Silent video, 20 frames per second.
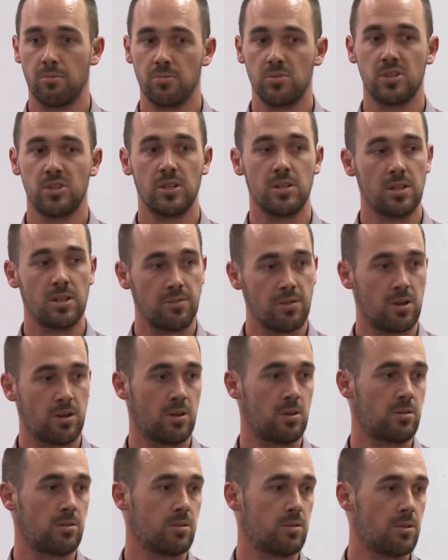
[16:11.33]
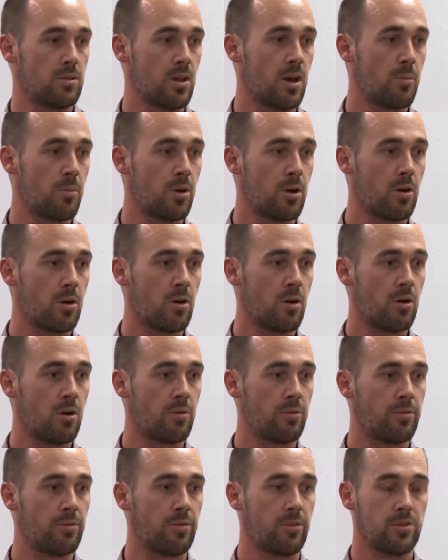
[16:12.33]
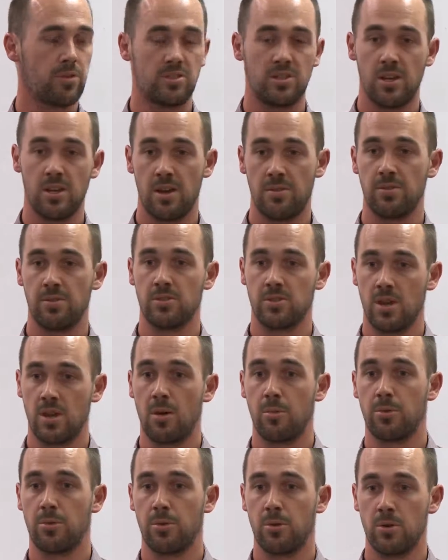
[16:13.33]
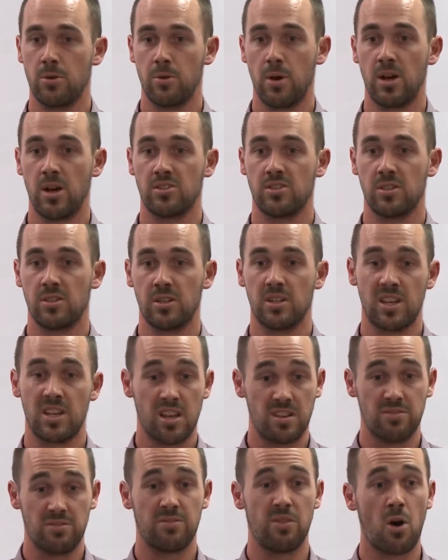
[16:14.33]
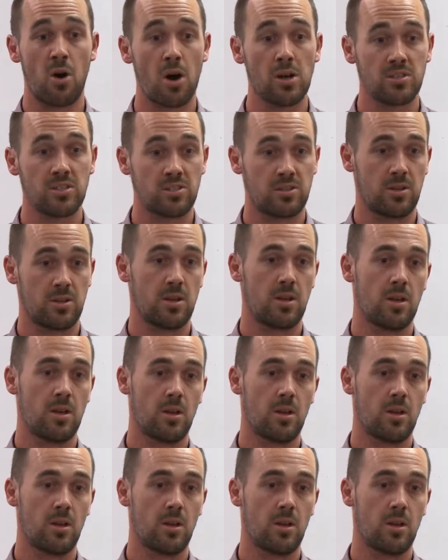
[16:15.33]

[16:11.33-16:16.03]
significant number of CFers come through to us and get advice